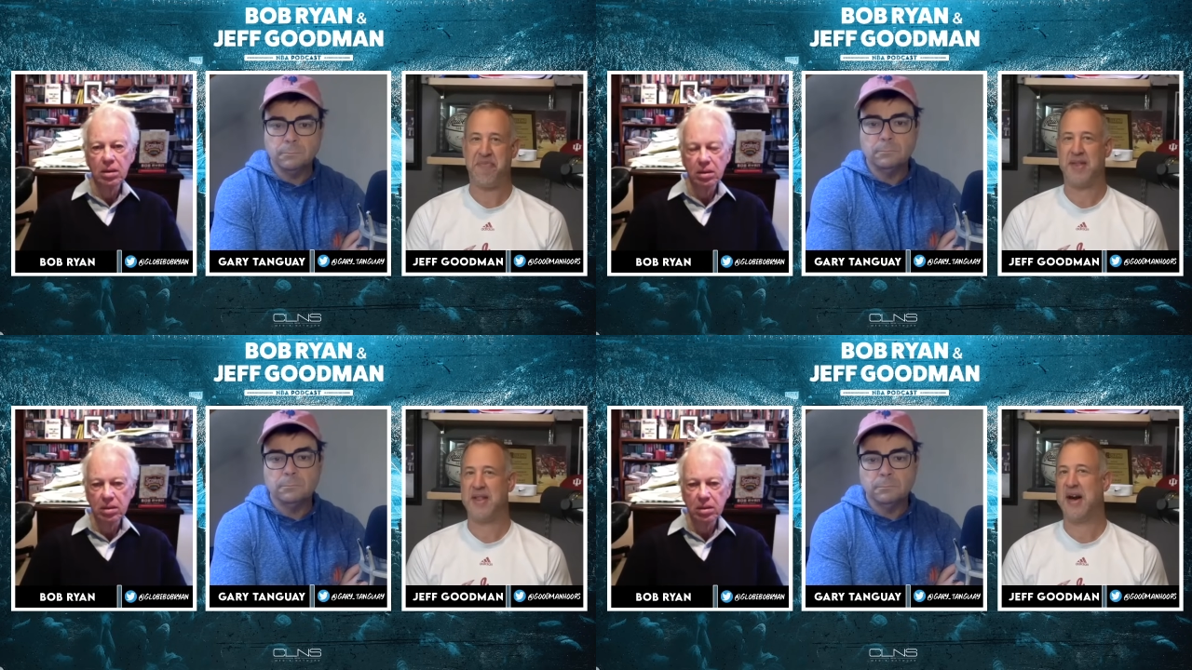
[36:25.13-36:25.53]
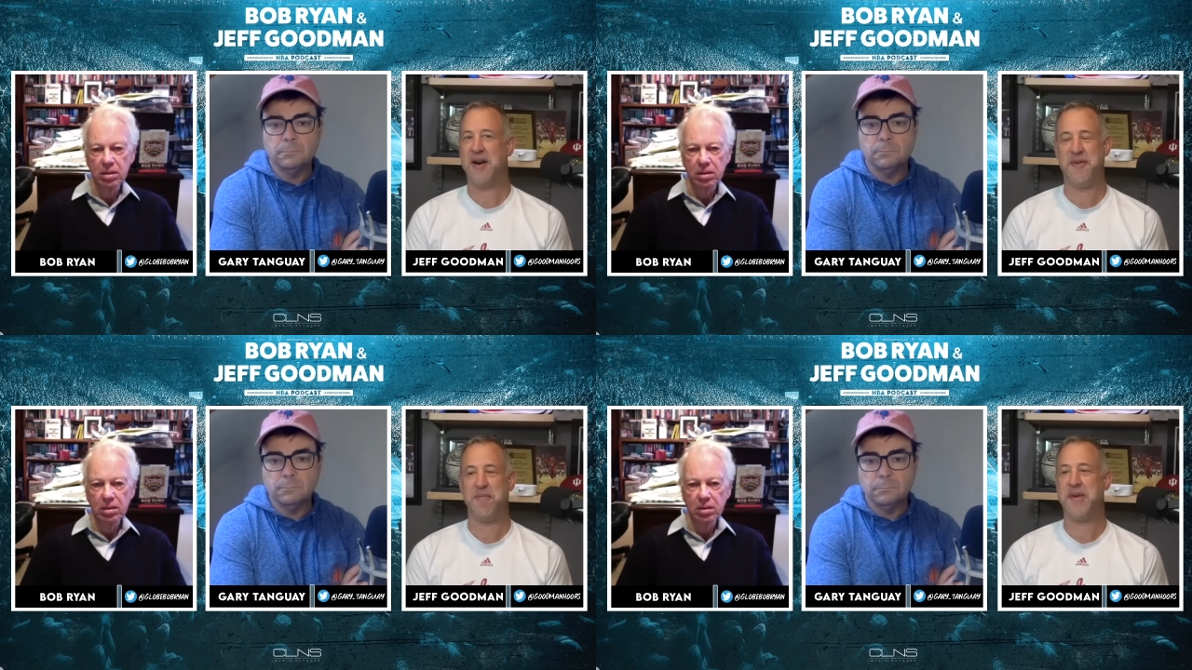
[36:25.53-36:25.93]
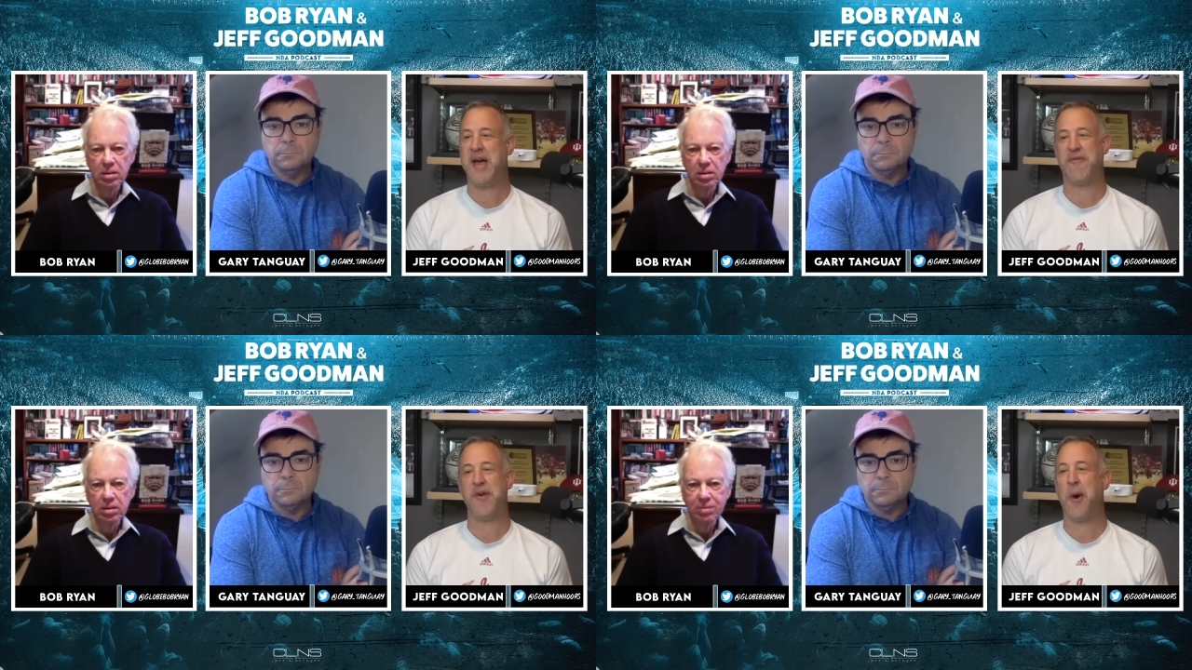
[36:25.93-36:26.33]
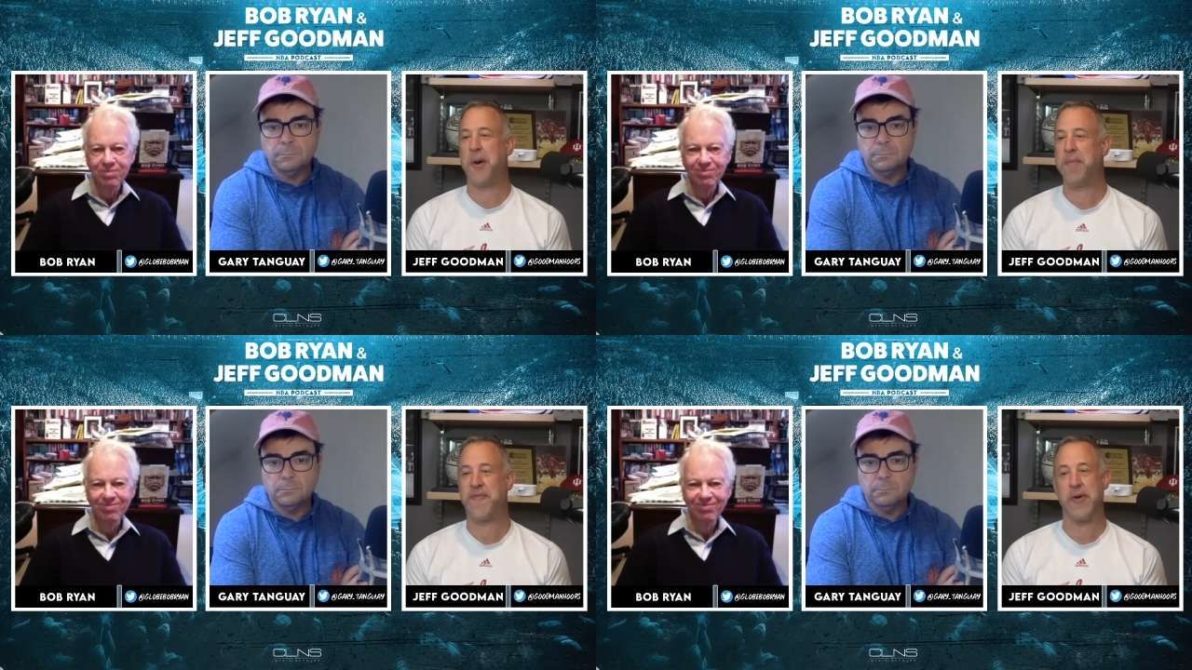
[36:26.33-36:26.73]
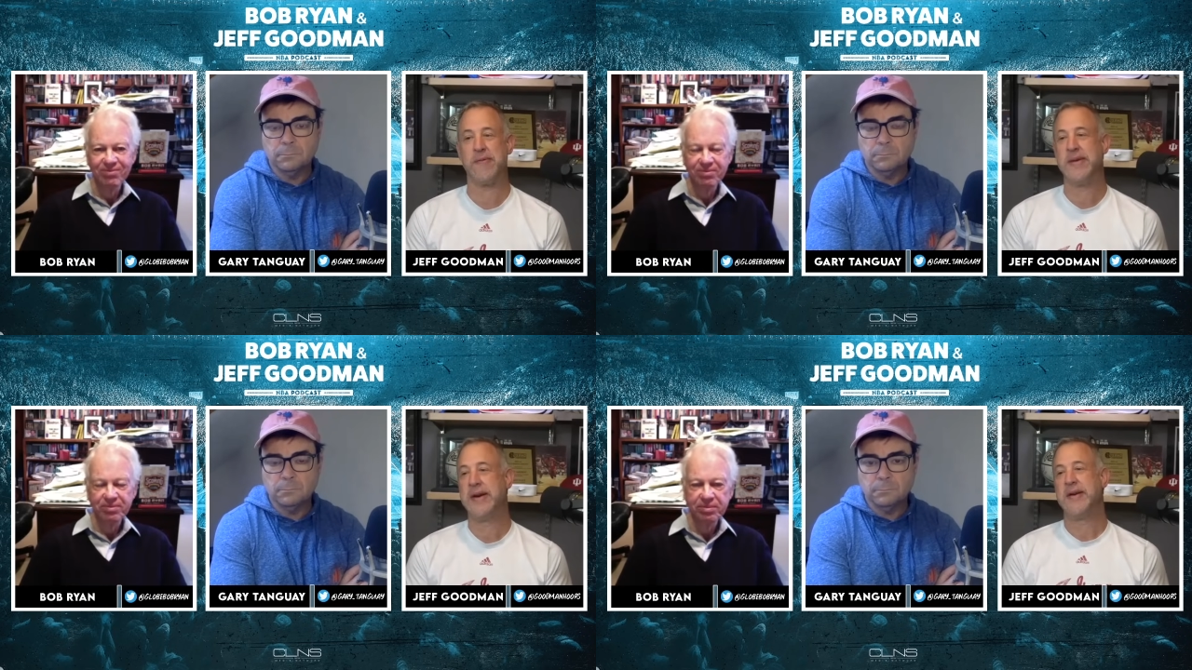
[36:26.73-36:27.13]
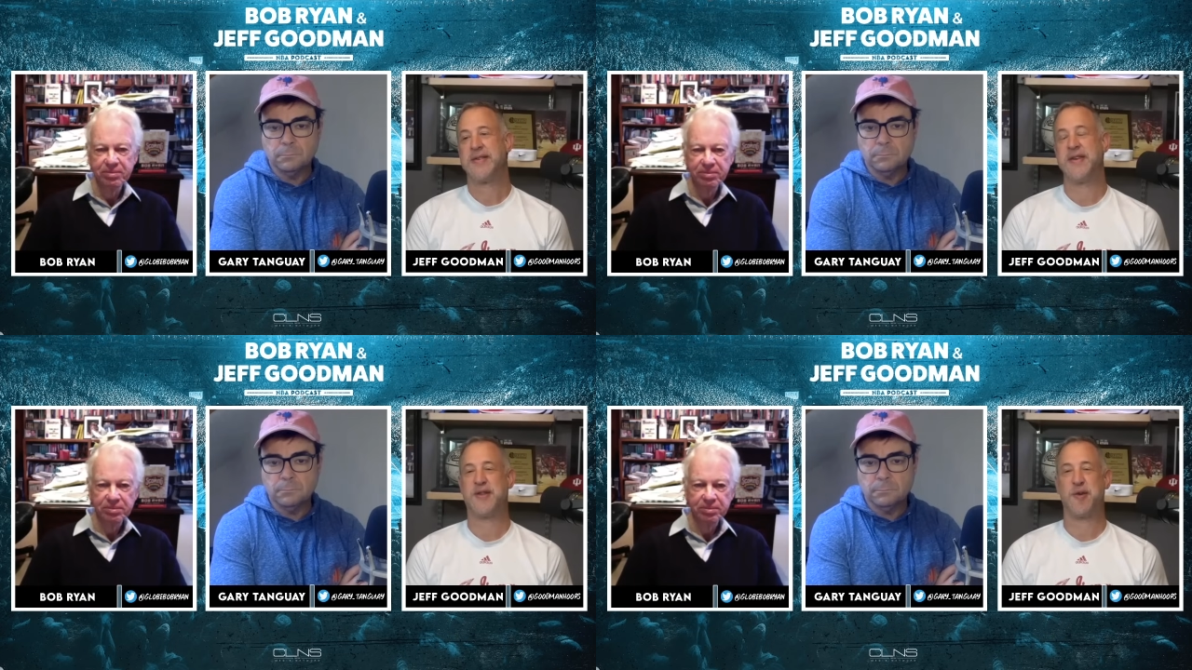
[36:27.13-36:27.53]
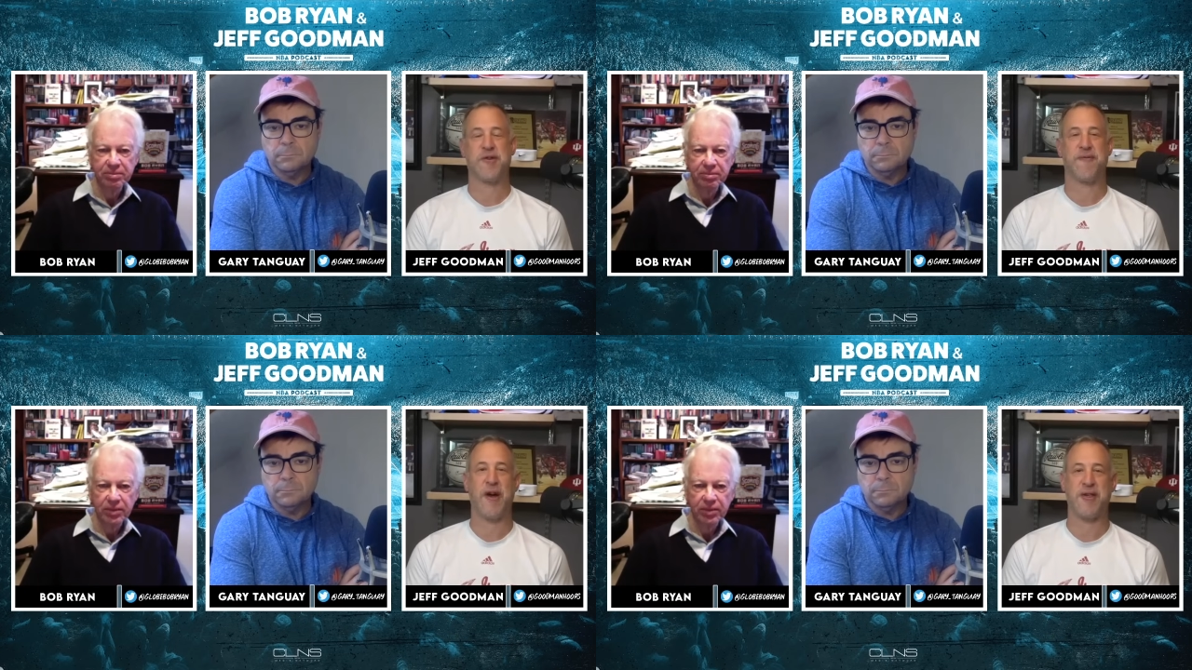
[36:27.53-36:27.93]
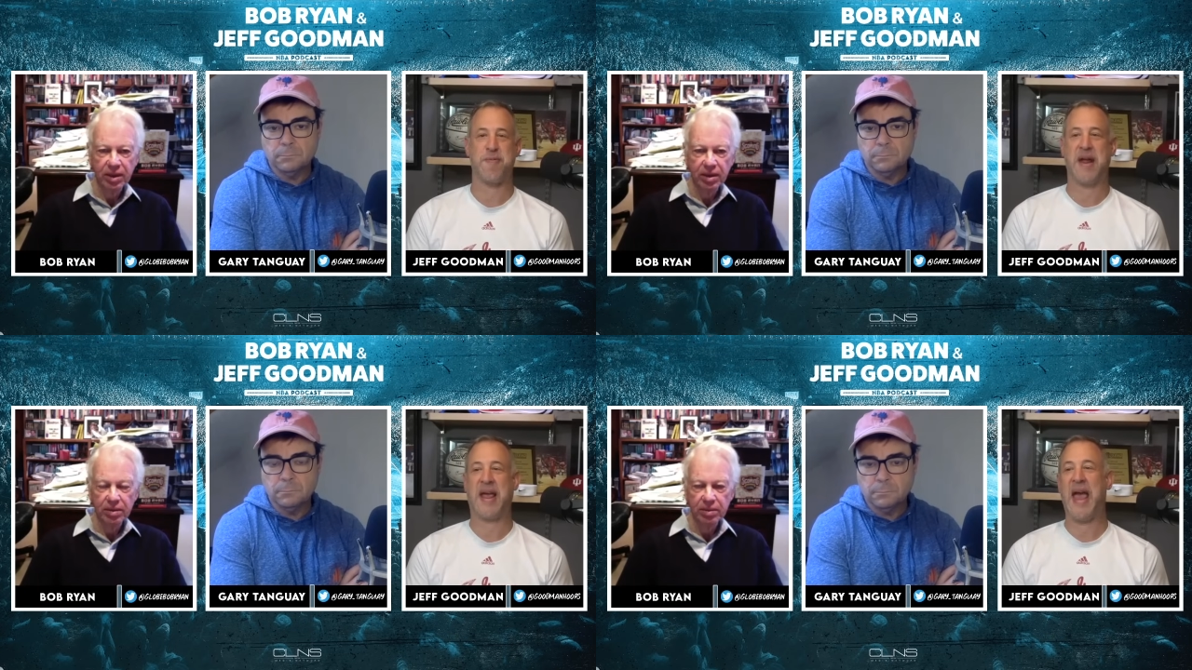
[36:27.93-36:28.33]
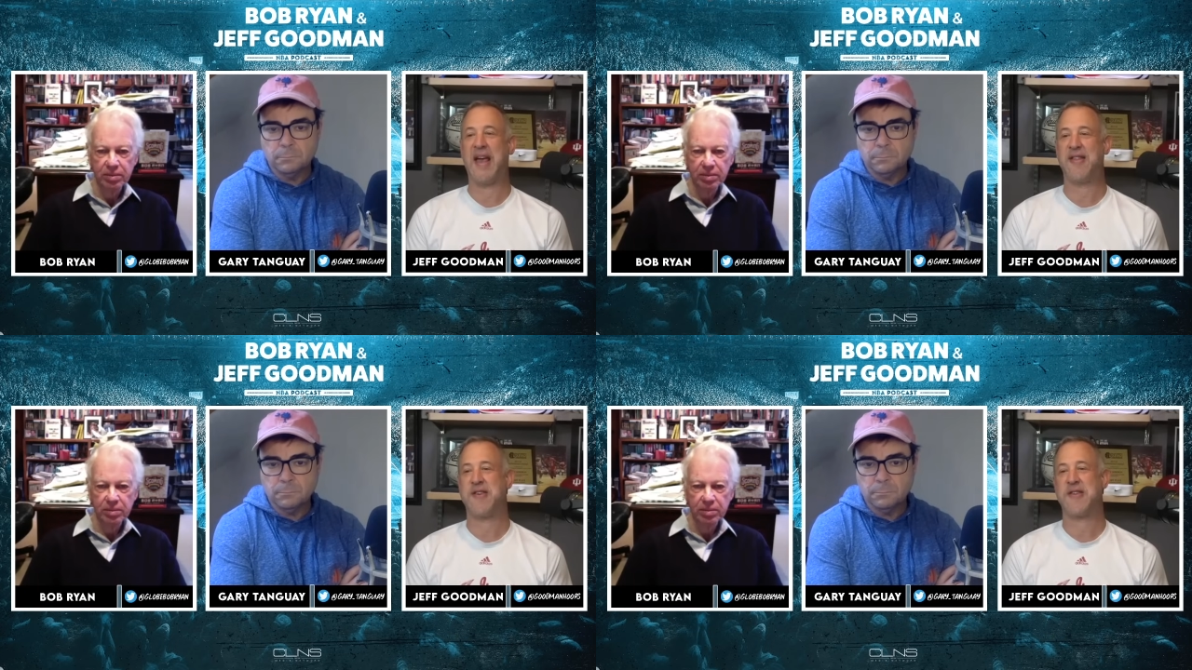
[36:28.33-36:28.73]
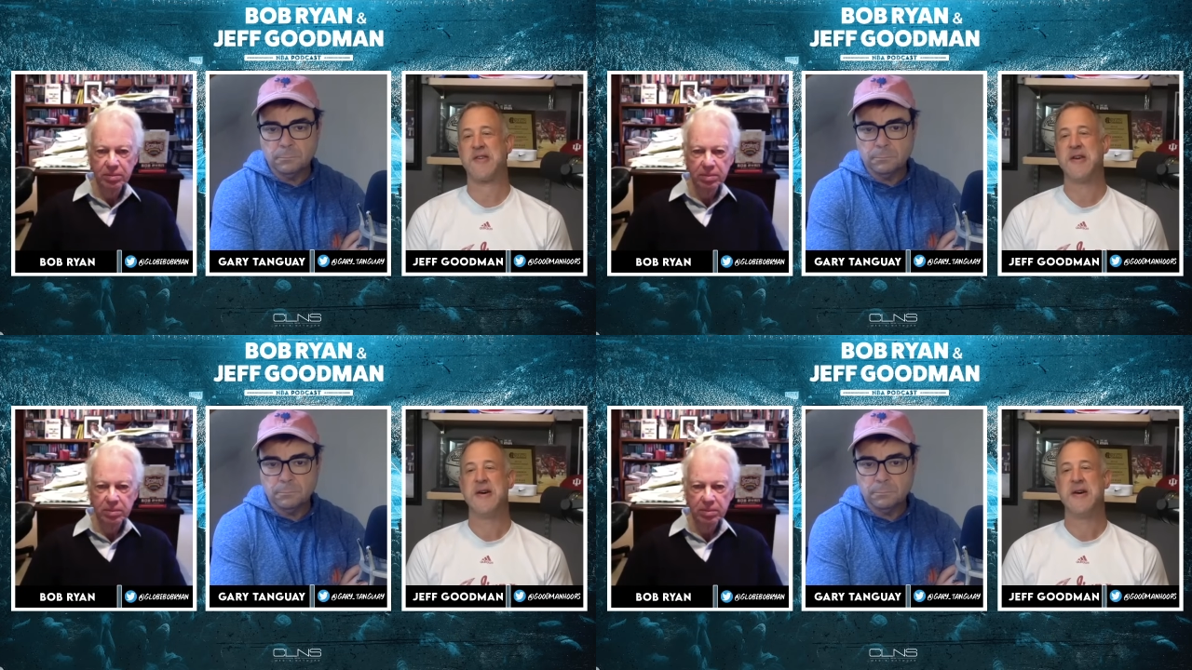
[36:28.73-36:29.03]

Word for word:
Speaker 1: Love him. I've known him for since he was a freshman at Kansas.